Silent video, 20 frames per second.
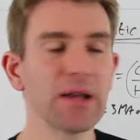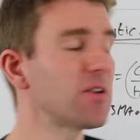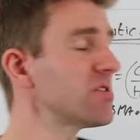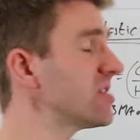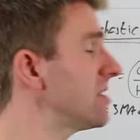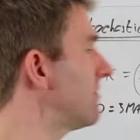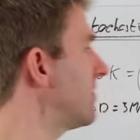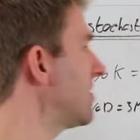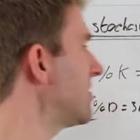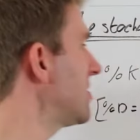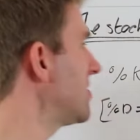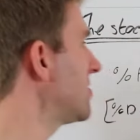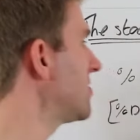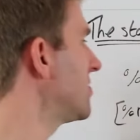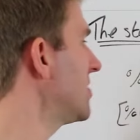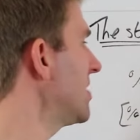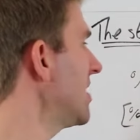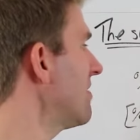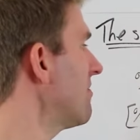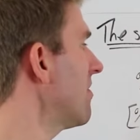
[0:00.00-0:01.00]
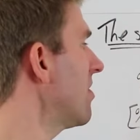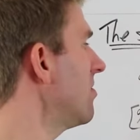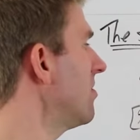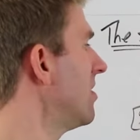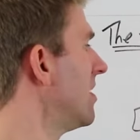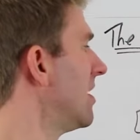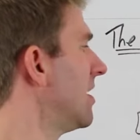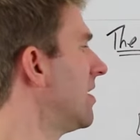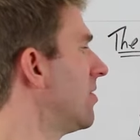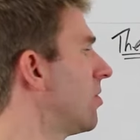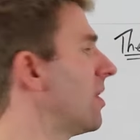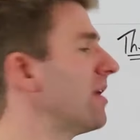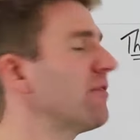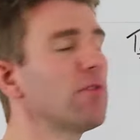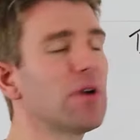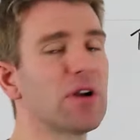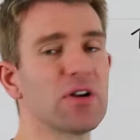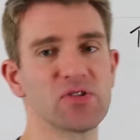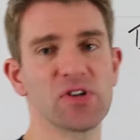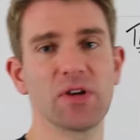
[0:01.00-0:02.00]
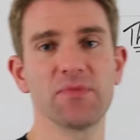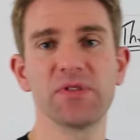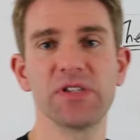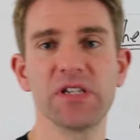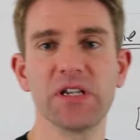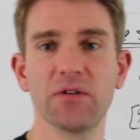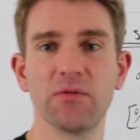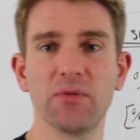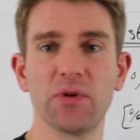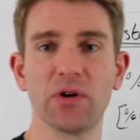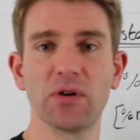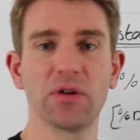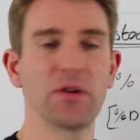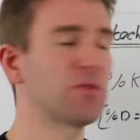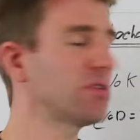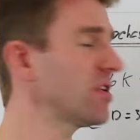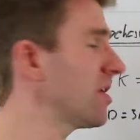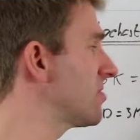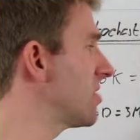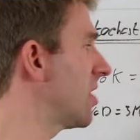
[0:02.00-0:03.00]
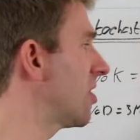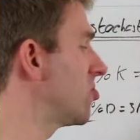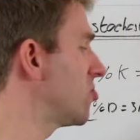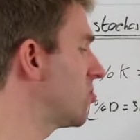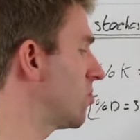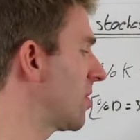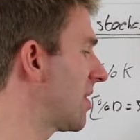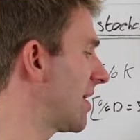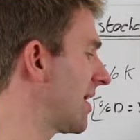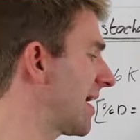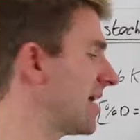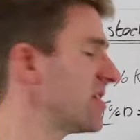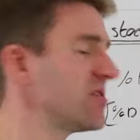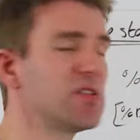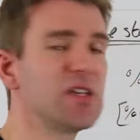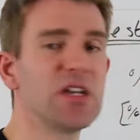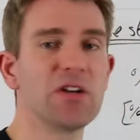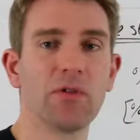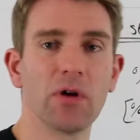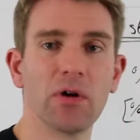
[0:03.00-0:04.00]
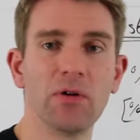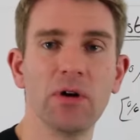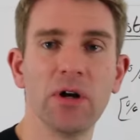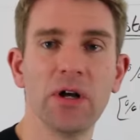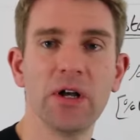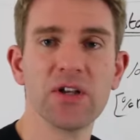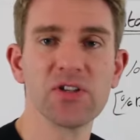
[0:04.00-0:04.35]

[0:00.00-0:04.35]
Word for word: Because if this is zero, whatever we've got times zero, we've got times 100, we're gonna get zero.